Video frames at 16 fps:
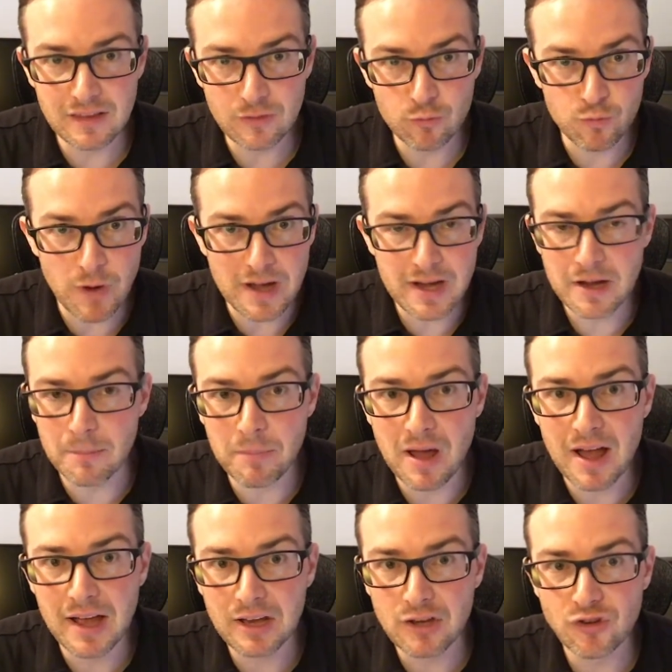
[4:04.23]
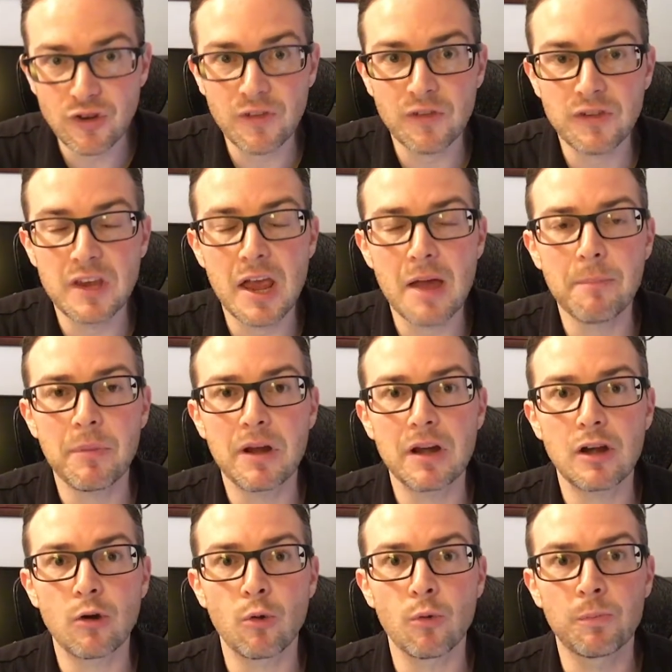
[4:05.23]
ready to buy just yet, but
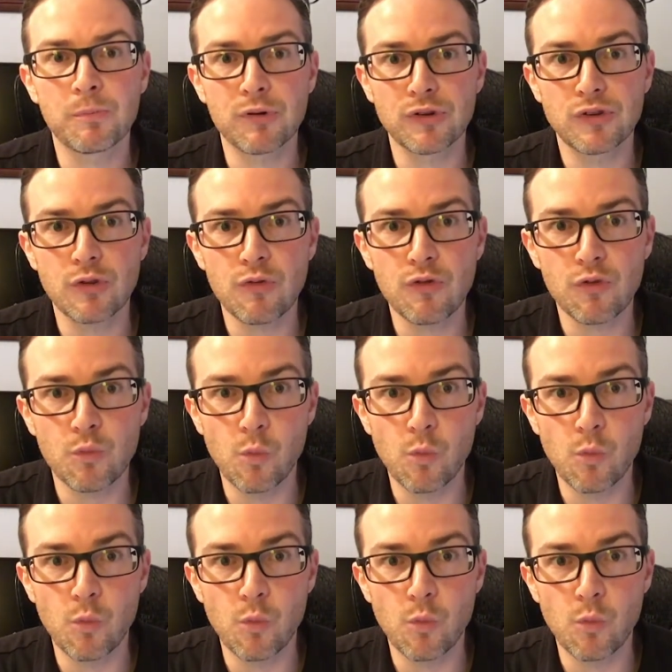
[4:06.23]
it'll produce